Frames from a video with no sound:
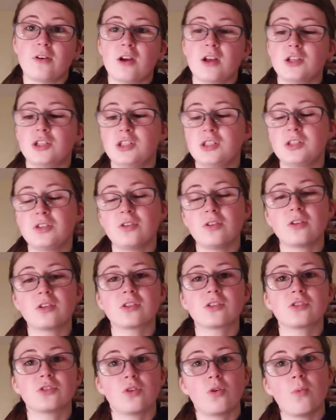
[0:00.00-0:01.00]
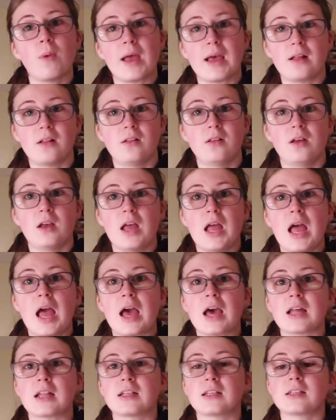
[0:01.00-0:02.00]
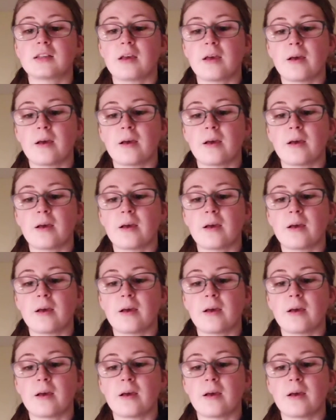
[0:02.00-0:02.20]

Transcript: and she's doing so well. And